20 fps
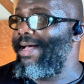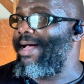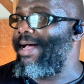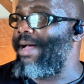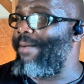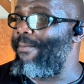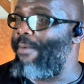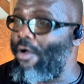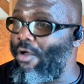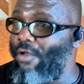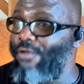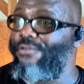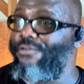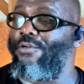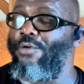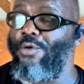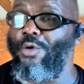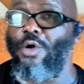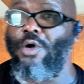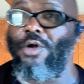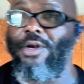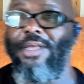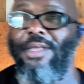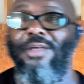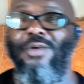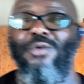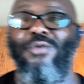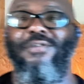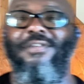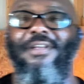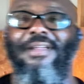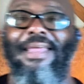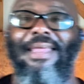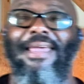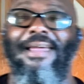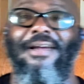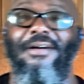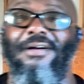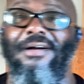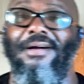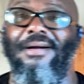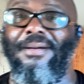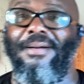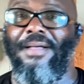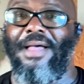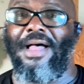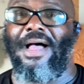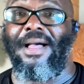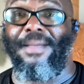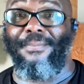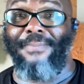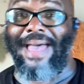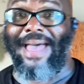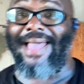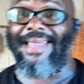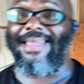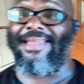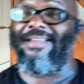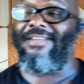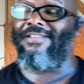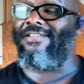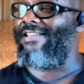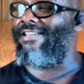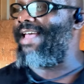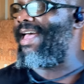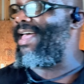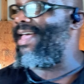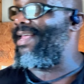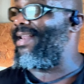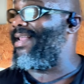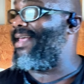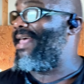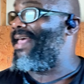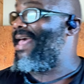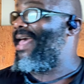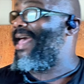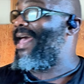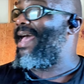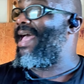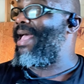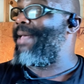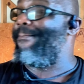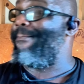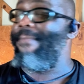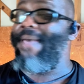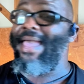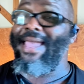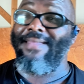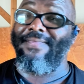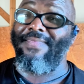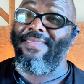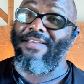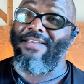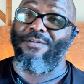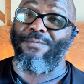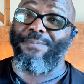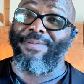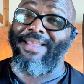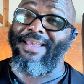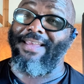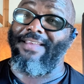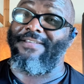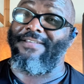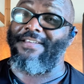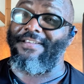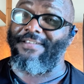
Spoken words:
I'm also going to use it here back in the shed and make this place a